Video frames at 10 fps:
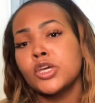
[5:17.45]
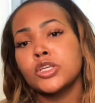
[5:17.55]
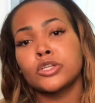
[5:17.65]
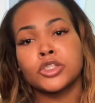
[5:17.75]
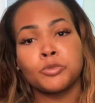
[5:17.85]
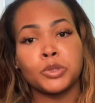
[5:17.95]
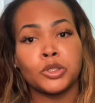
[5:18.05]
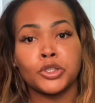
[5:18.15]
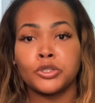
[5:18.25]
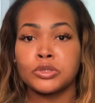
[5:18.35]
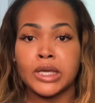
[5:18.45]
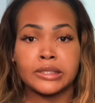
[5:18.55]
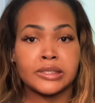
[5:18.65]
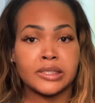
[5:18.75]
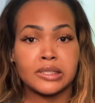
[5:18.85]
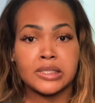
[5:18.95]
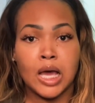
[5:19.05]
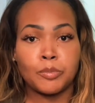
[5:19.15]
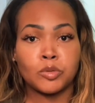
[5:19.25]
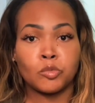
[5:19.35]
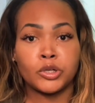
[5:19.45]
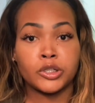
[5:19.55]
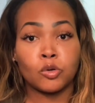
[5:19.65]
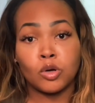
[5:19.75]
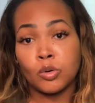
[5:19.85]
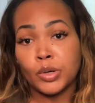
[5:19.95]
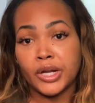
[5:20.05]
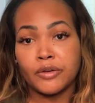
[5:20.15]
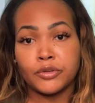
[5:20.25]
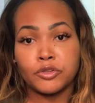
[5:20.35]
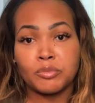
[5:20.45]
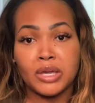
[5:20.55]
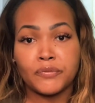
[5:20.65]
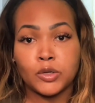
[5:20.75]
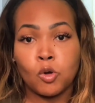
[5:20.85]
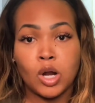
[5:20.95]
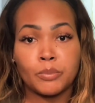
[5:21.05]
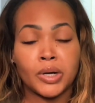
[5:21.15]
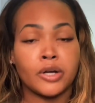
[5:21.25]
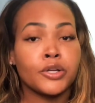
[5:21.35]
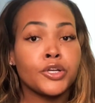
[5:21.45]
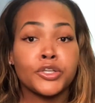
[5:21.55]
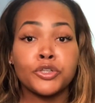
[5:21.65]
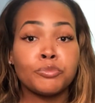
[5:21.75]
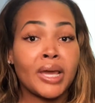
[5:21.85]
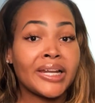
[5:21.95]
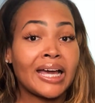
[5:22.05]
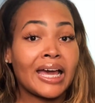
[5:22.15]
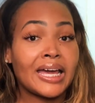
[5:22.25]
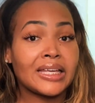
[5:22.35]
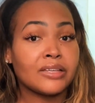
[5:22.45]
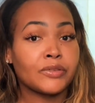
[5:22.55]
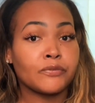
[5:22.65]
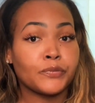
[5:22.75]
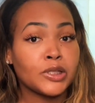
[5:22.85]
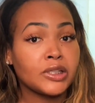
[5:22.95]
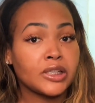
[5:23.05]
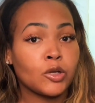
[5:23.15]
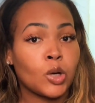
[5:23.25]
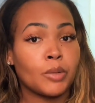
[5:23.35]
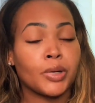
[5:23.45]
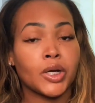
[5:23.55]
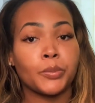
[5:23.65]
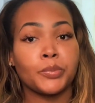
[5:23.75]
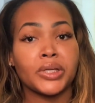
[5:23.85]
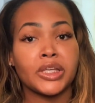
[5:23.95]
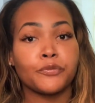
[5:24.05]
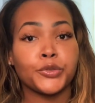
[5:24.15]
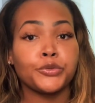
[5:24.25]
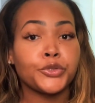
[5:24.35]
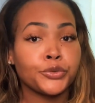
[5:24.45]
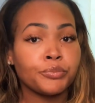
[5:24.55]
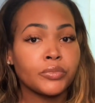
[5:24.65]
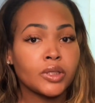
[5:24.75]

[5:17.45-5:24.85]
So typically you'll take this at the top of the morning or wherever you may feel heartburn. You may not even feel any heartburn, but if you do,